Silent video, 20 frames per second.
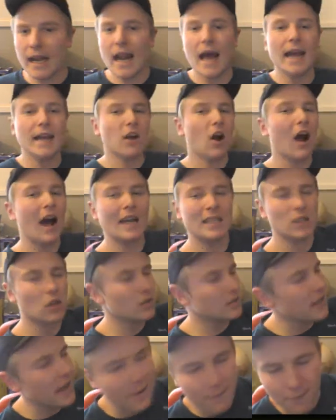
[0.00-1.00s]
G'day guys,
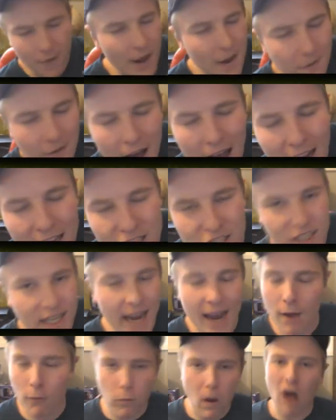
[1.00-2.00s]
Aussie FIFA
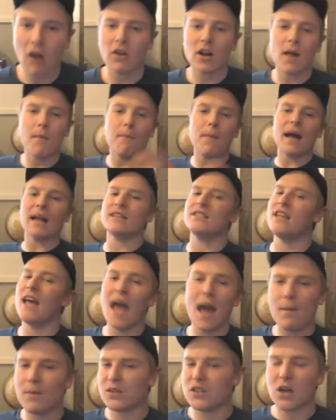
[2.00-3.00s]
HD and welcome back to
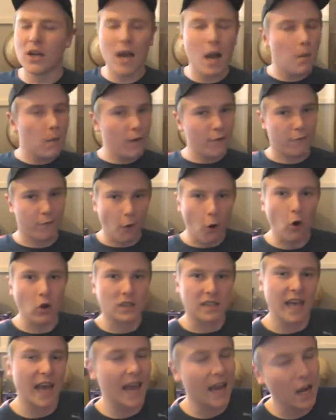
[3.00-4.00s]
episode number
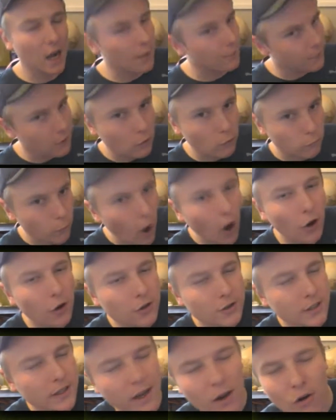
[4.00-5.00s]
14 of the
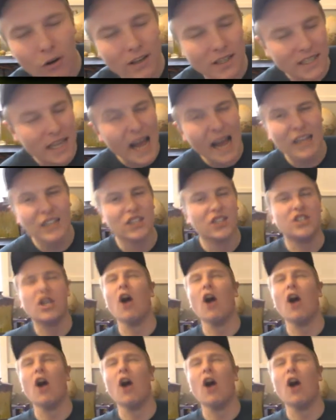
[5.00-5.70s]
Road to Glory slash